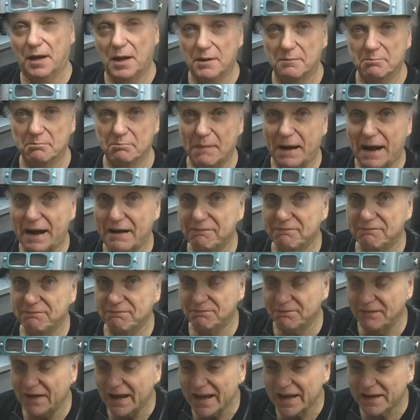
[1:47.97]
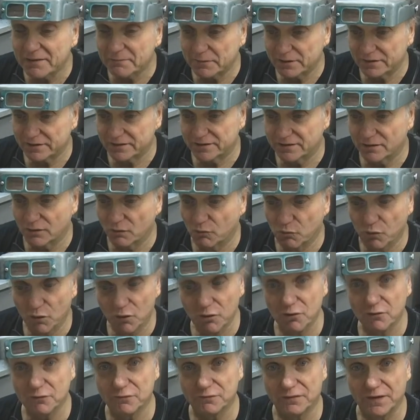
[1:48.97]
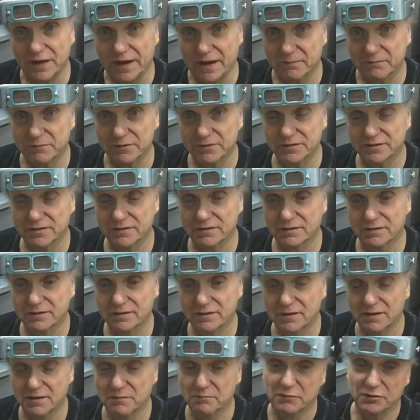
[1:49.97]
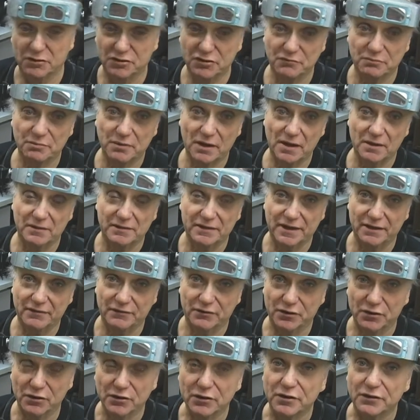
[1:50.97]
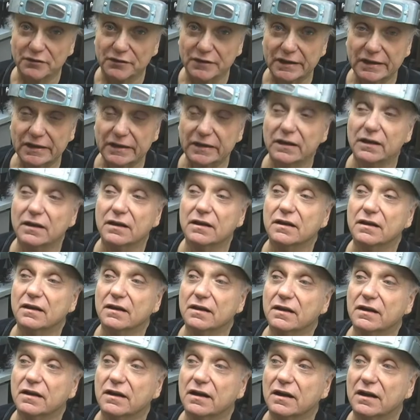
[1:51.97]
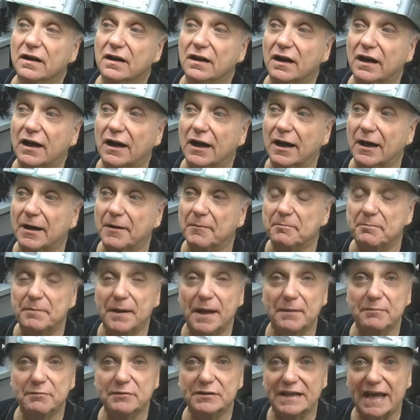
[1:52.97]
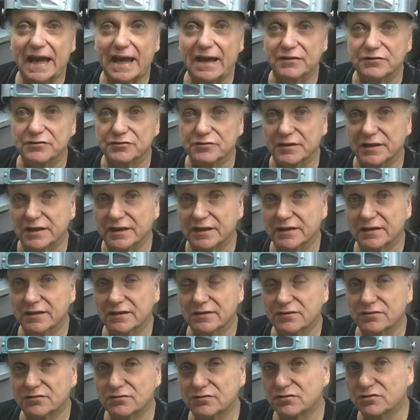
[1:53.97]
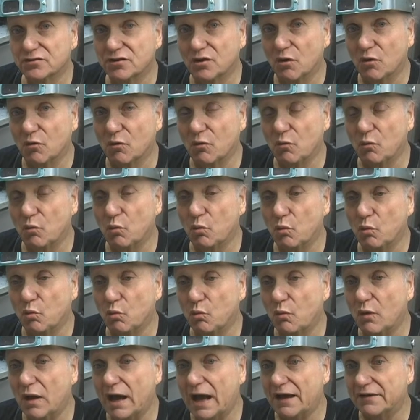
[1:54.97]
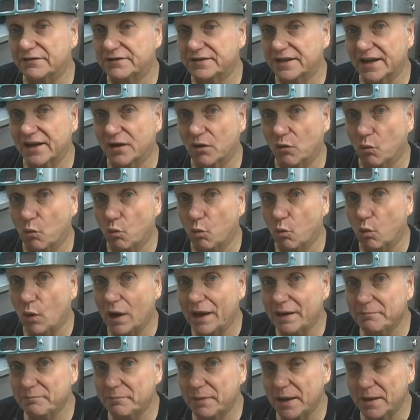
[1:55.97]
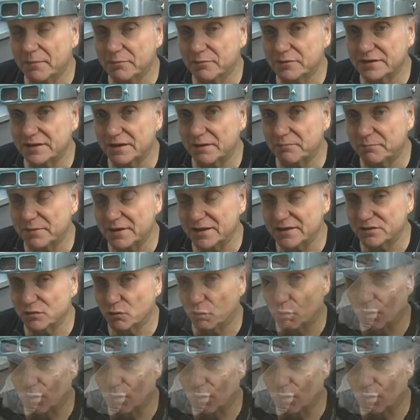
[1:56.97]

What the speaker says: my famous, world famous, but you probably never heard of it, paper towel trick. So I'll take a piece of